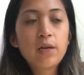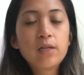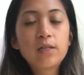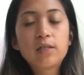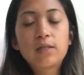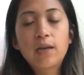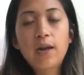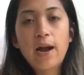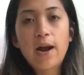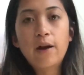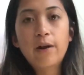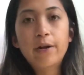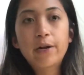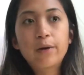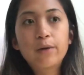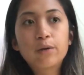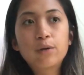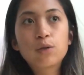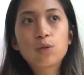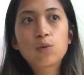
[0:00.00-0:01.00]

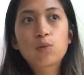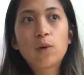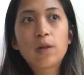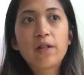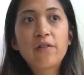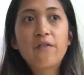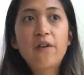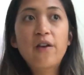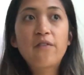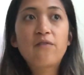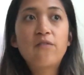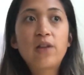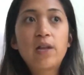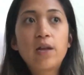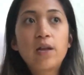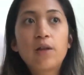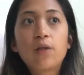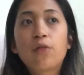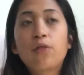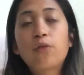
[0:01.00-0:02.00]
scenarios. Well, if I
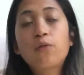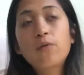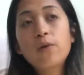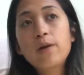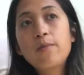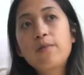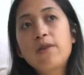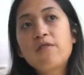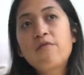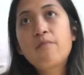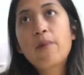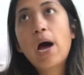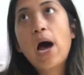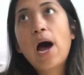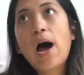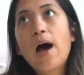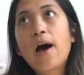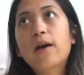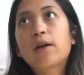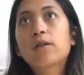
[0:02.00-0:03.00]
feed 3 beef
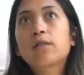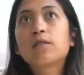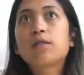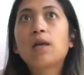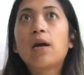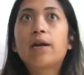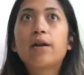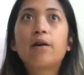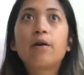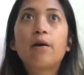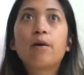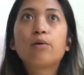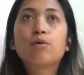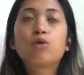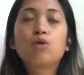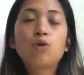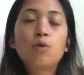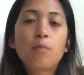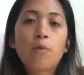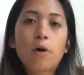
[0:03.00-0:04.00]
packs and
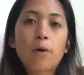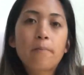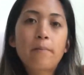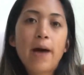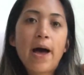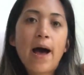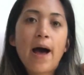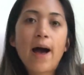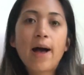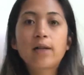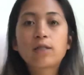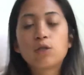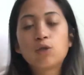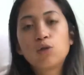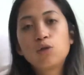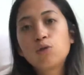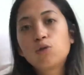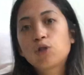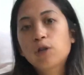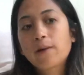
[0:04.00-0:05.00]
2 pork packs and
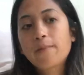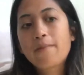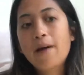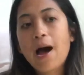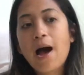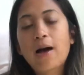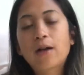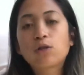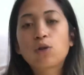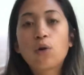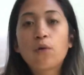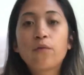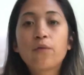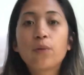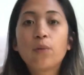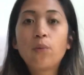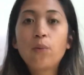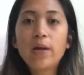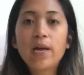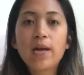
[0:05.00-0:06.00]
2 chicken packs over
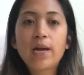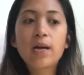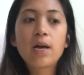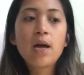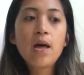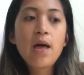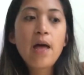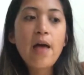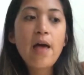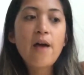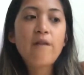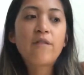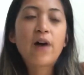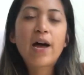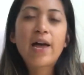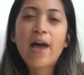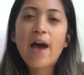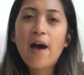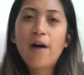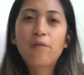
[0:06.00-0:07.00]
the week, if
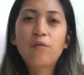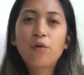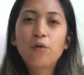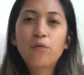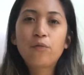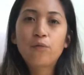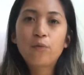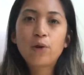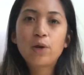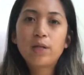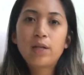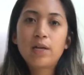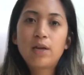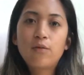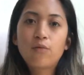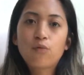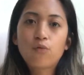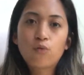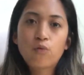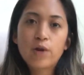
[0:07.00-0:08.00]
I ever really
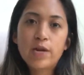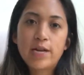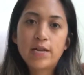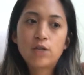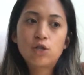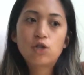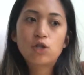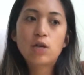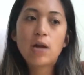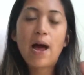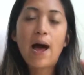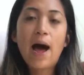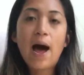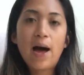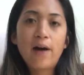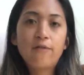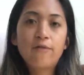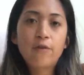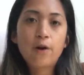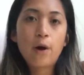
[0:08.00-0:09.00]
reach
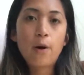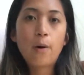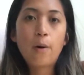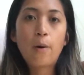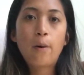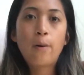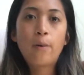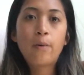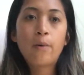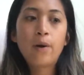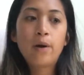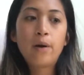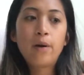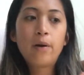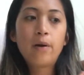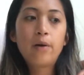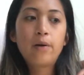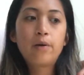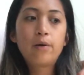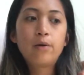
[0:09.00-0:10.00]
AAFCO
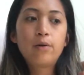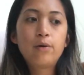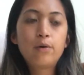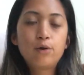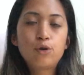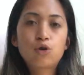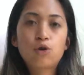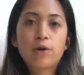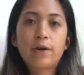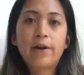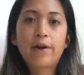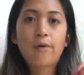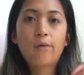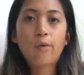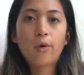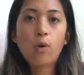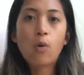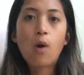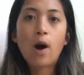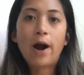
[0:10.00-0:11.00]
nutrient
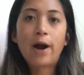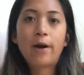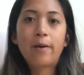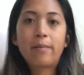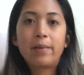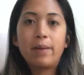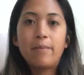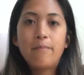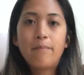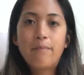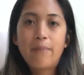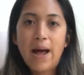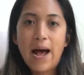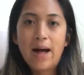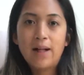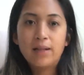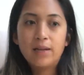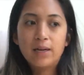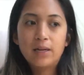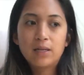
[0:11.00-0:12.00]
requirement
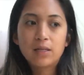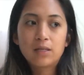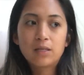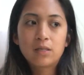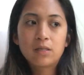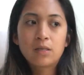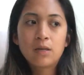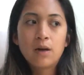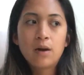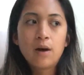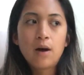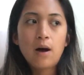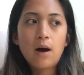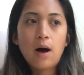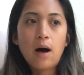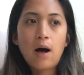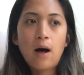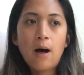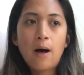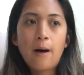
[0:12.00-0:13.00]
balance.
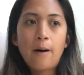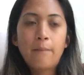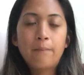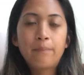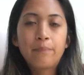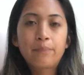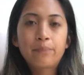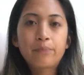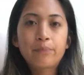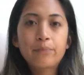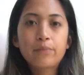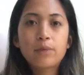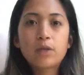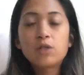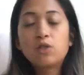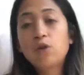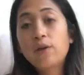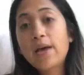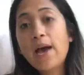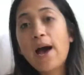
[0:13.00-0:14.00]

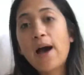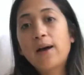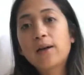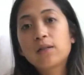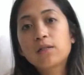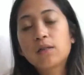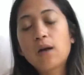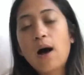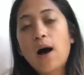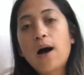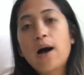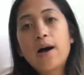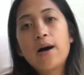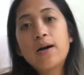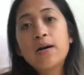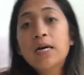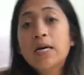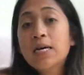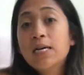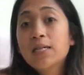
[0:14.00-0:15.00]
So yeah,
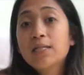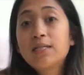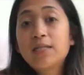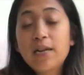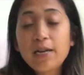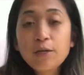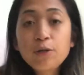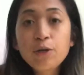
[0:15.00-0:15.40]
stay